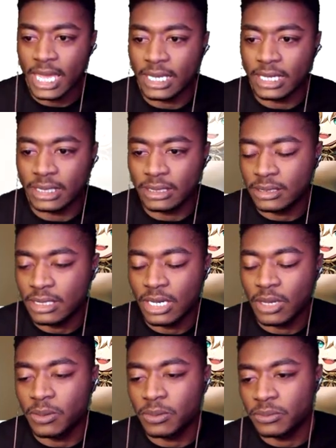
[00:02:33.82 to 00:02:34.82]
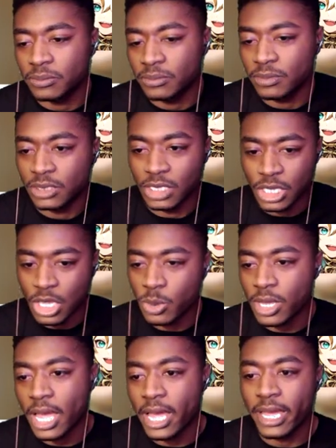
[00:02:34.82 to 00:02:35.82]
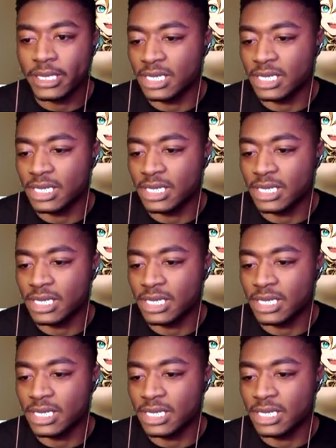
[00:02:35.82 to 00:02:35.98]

and, you know, the yokais and